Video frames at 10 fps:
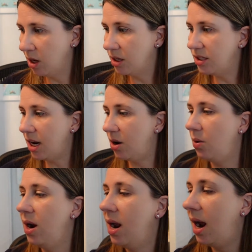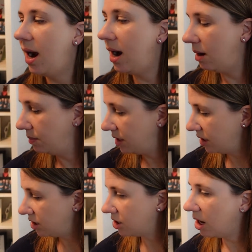So to
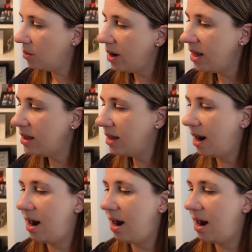start with,